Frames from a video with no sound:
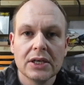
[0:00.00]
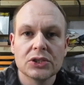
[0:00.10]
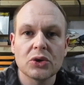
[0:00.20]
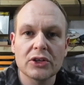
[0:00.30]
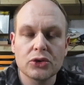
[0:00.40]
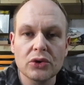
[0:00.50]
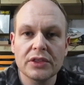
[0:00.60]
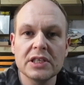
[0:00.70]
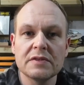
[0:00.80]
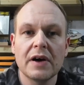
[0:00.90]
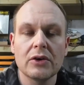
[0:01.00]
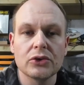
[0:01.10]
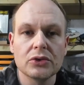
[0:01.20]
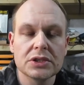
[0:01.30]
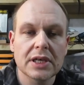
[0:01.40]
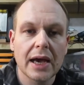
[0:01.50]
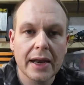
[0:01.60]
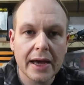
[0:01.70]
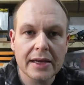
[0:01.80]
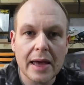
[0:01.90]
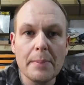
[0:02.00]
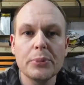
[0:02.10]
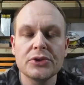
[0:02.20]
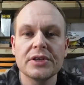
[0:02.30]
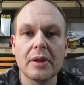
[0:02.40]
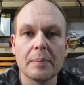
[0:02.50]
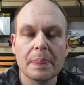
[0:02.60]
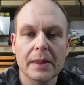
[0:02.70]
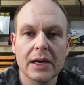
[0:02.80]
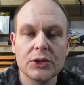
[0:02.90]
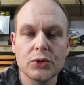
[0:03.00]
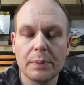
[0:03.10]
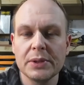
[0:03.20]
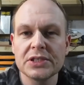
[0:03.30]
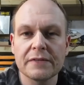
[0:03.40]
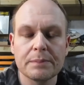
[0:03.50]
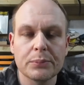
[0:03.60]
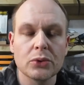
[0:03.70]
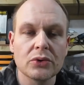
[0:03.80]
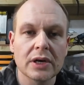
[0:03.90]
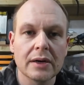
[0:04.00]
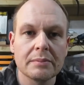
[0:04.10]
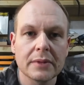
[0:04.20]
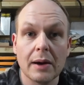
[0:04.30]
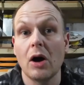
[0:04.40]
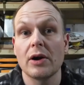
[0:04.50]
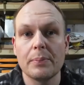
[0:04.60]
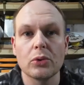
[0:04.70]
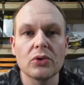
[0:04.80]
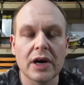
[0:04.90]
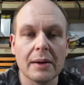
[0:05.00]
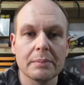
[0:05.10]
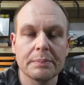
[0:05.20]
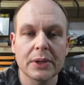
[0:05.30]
So I took these values and I inputted them into a piece of program, or a program